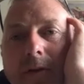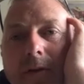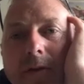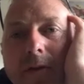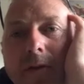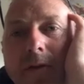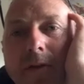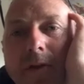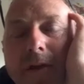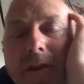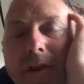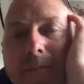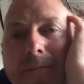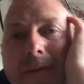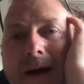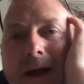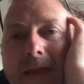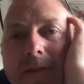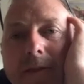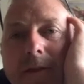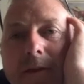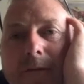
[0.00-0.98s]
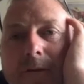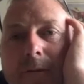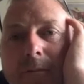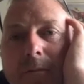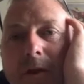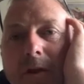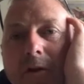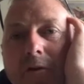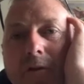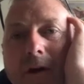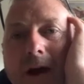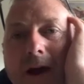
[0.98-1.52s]
The demand from
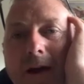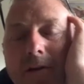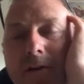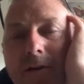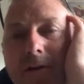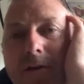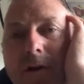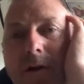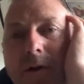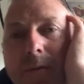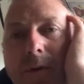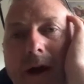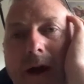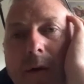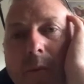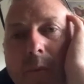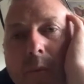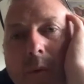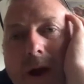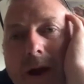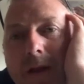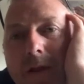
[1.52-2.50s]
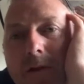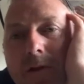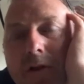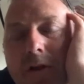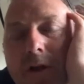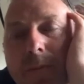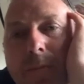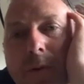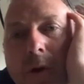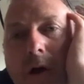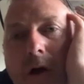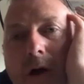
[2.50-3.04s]
the tracks is going to outweigh the
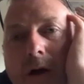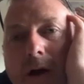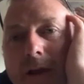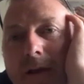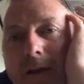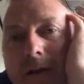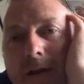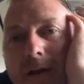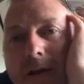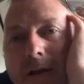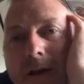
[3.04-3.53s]
supply.